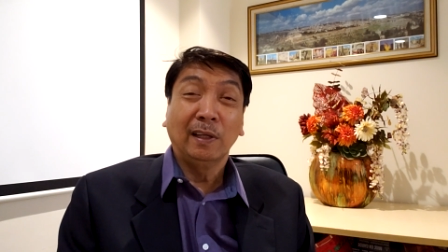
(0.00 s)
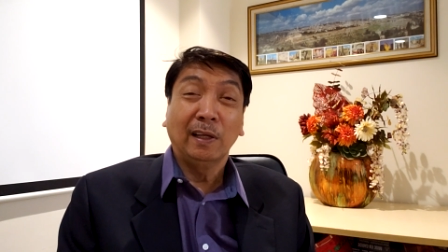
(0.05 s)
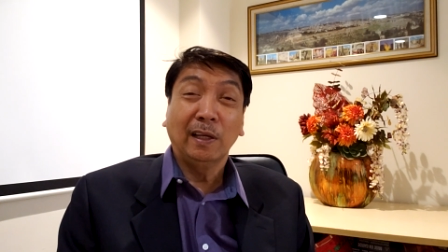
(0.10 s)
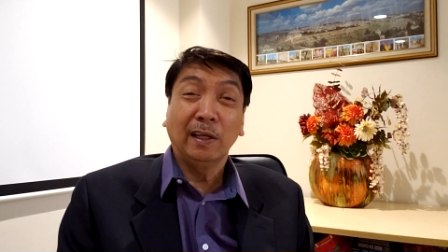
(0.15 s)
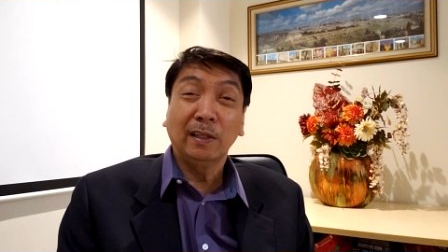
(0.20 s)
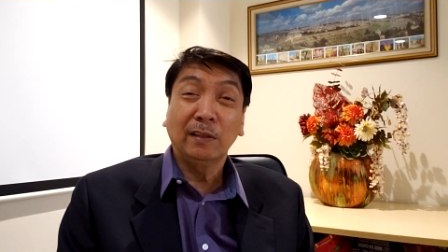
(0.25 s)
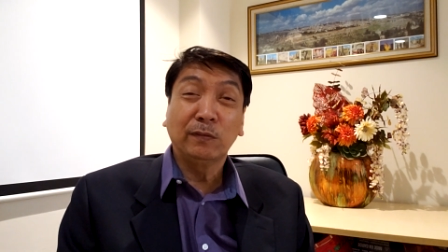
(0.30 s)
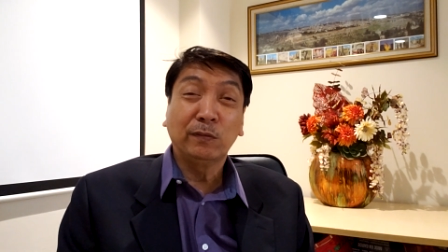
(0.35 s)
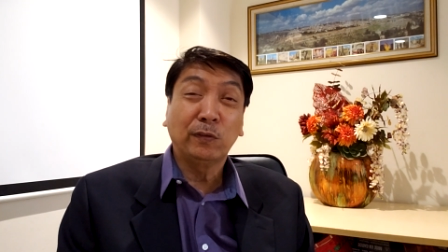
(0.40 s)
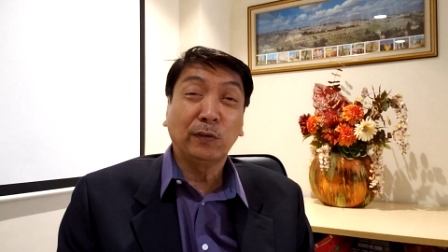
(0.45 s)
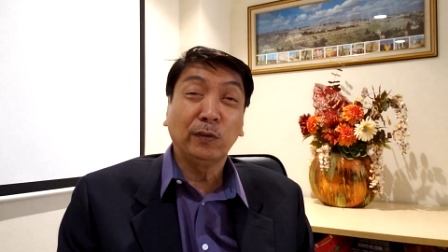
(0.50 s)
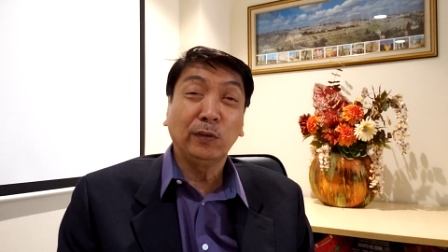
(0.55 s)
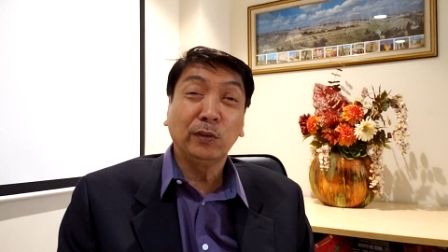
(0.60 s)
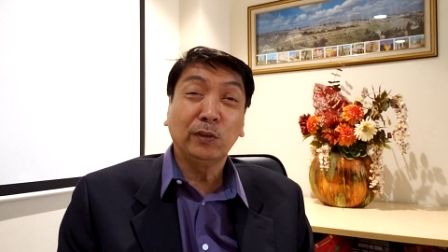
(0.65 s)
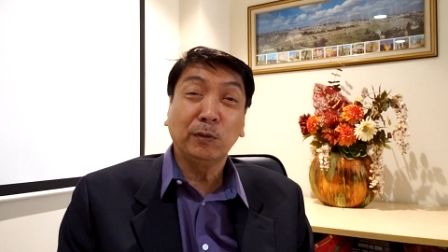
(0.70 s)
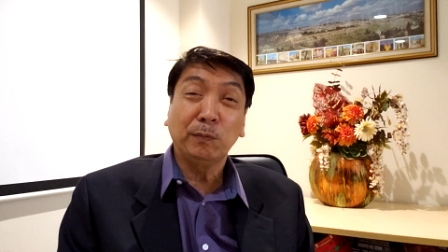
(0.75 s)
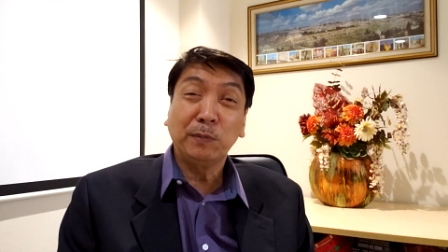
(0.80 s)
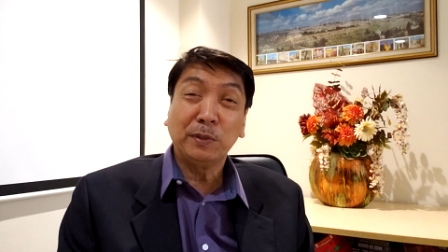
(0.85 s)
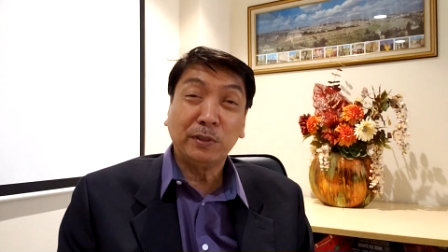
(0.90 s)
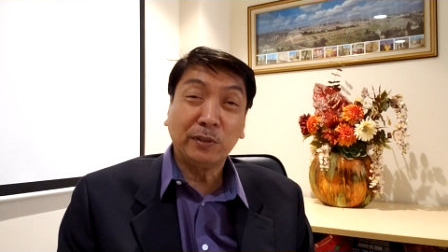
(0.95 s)
And for
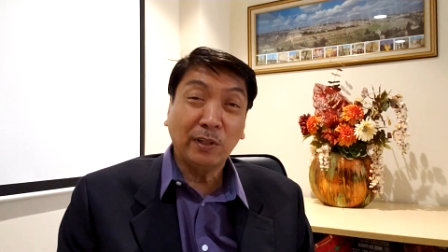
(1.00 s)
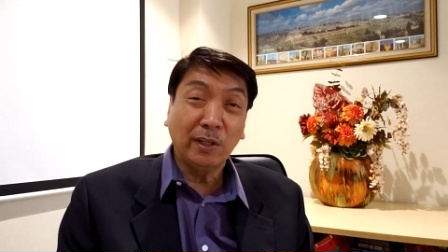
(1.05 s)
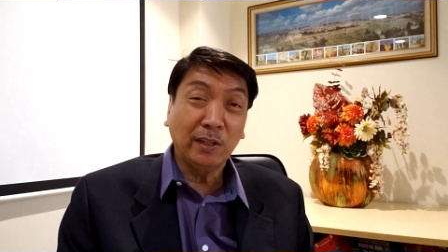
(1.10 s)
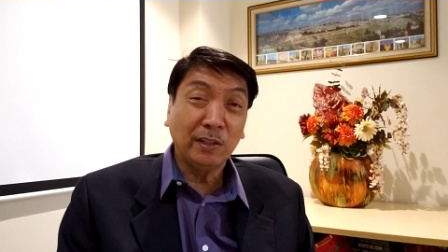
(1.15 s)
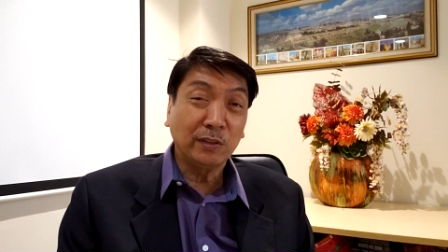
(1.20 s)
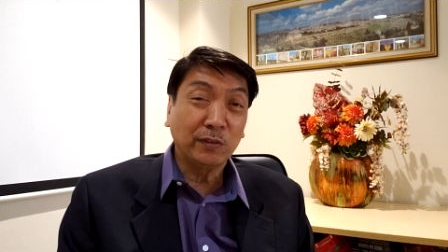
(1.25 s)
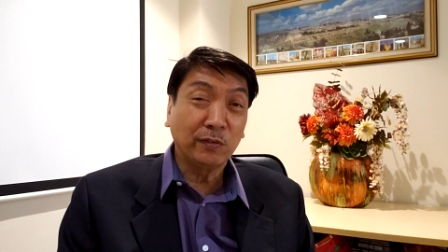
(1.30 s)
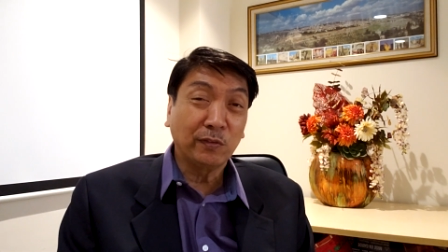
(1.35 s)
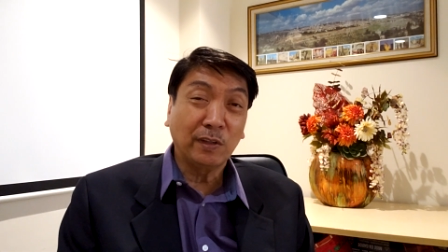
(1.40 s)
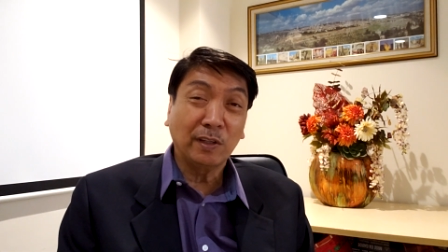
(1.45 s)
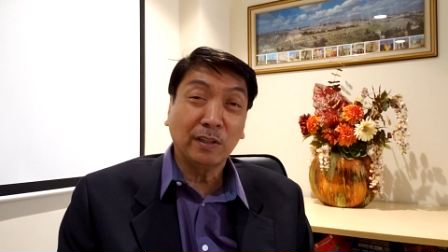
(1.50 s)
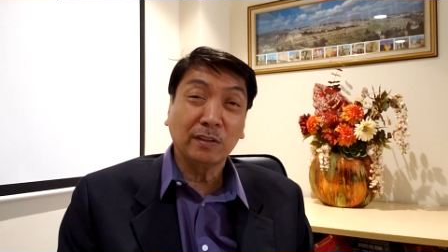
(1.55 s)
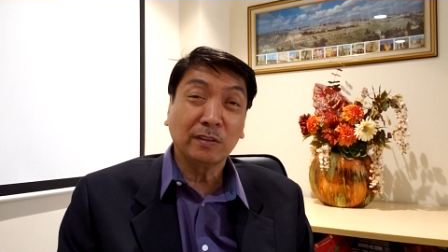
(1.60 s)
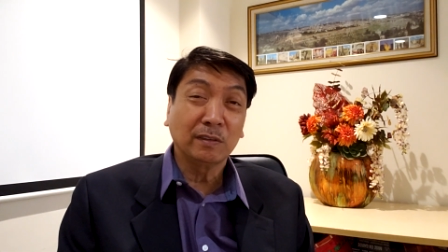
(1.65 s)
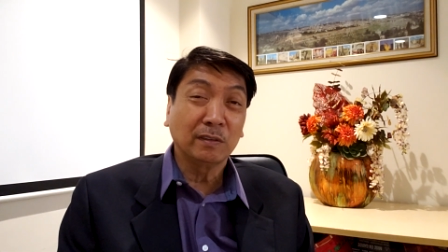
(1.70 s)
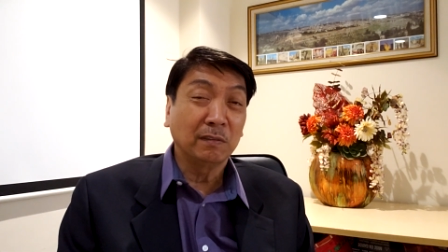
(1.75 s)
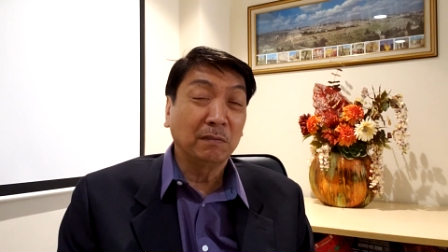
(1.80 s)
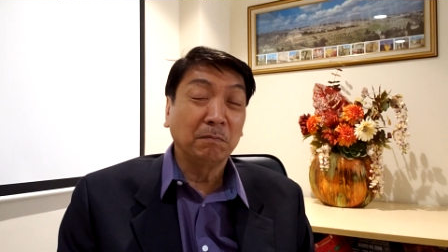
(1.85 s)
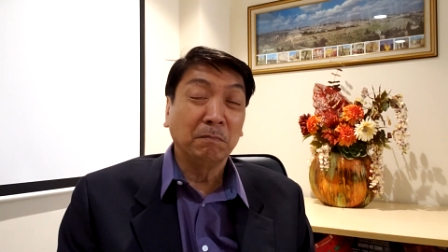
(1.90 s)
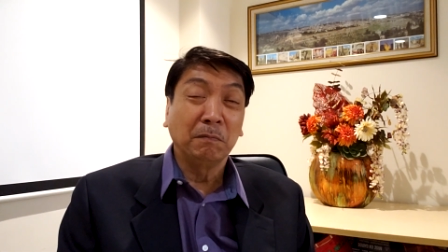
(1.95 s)
you to be changed,
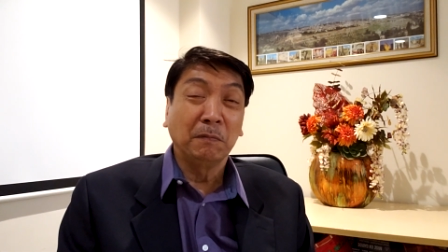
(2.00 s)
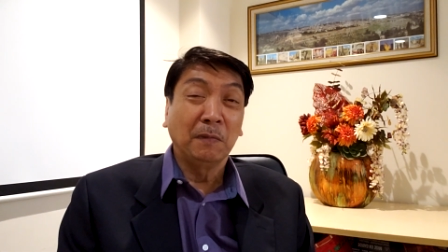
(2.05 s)
friends,